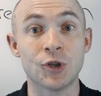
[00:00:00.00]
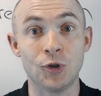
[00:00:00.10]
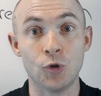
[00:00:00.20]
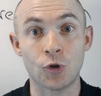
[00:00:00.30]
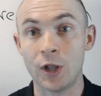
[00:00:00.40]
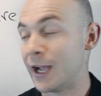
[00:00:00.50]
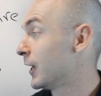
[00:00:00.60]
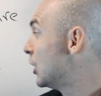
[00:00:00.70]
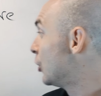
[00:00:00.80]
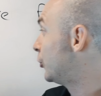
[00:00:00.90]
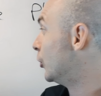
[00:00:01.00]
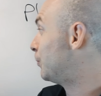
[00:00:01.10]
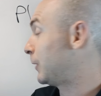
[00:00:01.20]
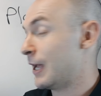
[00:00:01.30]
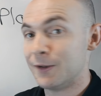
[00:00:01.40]
going to look like through a
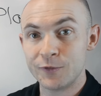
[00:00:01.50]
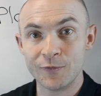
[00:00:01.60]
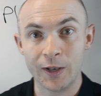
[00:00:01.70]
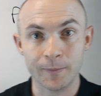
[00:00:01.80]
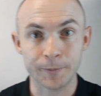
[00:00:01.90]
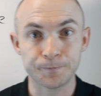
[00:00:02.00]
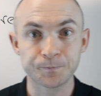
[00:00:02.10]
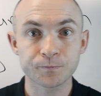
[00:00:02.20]
plan of development.